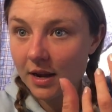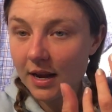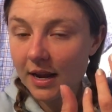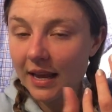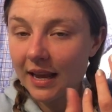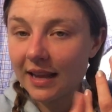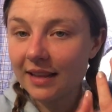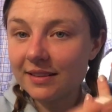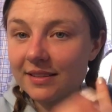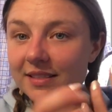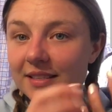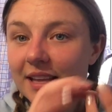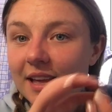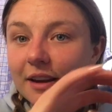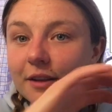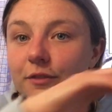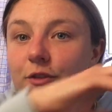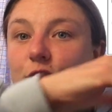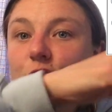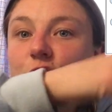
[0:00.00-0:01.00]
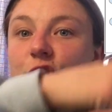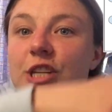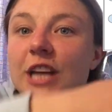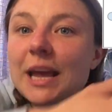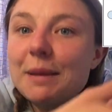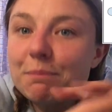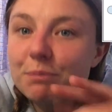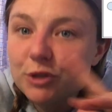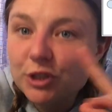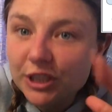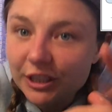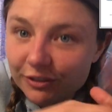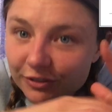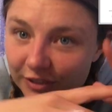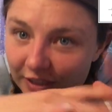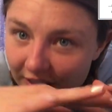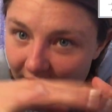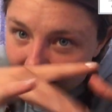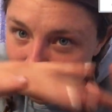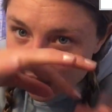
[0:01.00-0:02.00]
Instead of
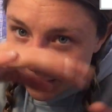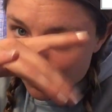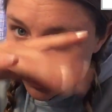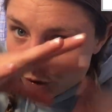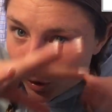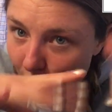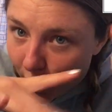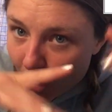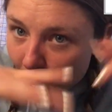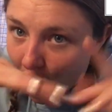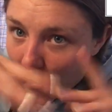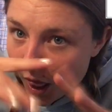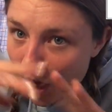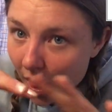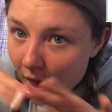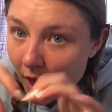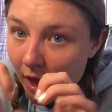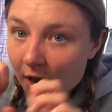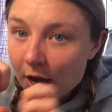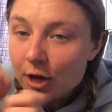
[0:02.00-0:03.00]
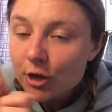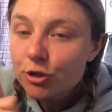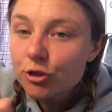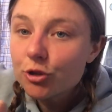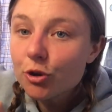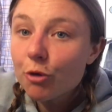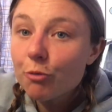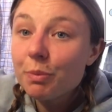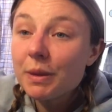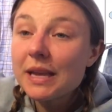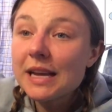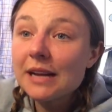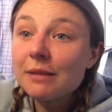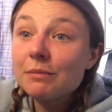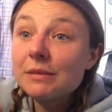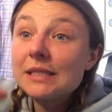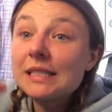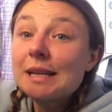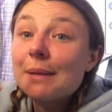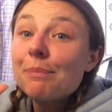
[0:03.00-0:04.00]
shape-shifting it, so it
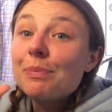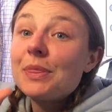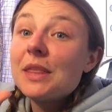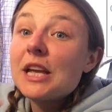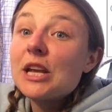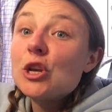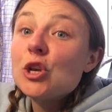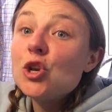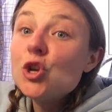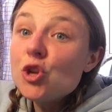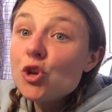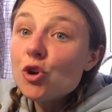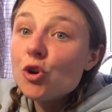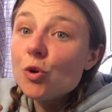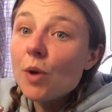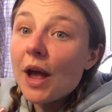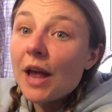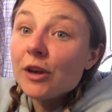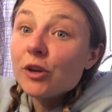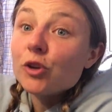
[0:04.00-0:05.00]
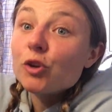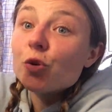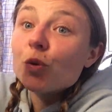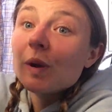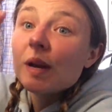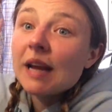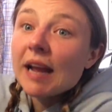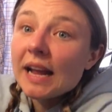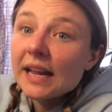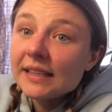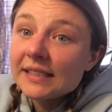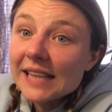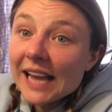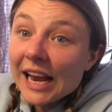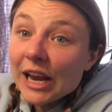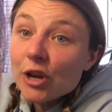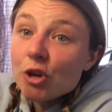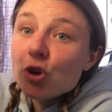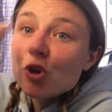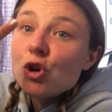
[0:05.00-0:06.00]
becomes something new and creates
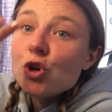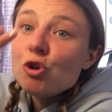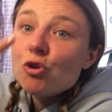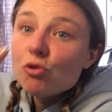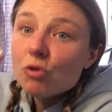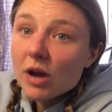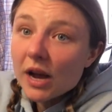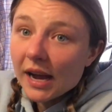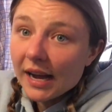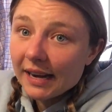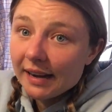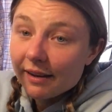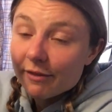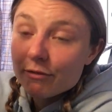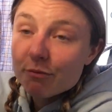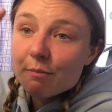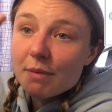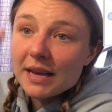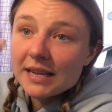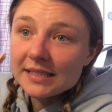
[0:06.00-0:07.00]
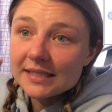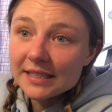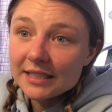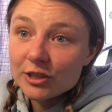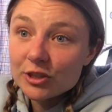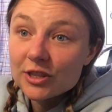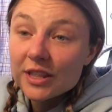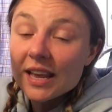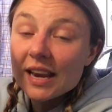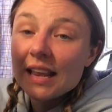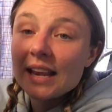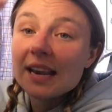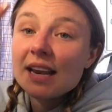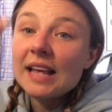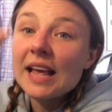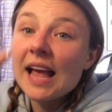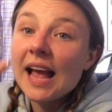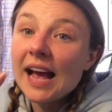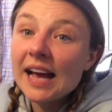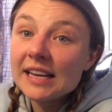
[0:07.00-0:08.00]
a new kind of message that it
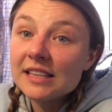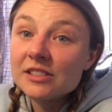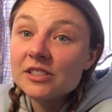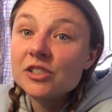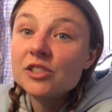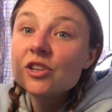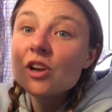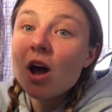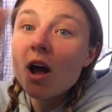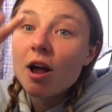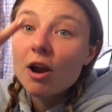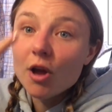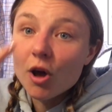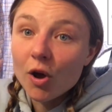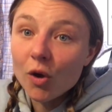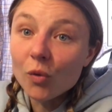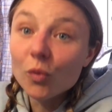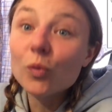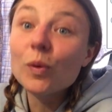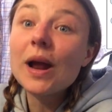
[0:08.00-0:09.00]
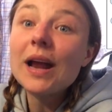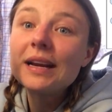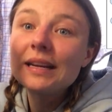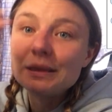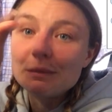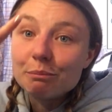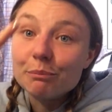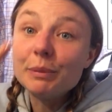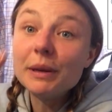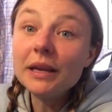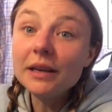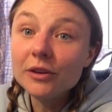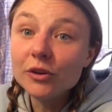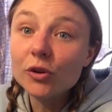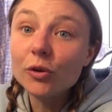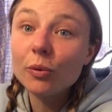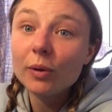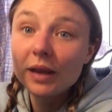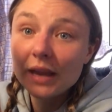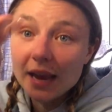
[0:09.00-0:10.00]
has not already been
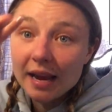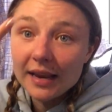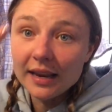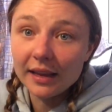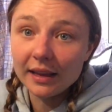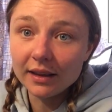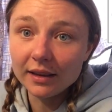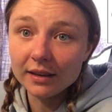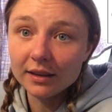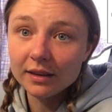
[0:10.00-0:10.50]
creating.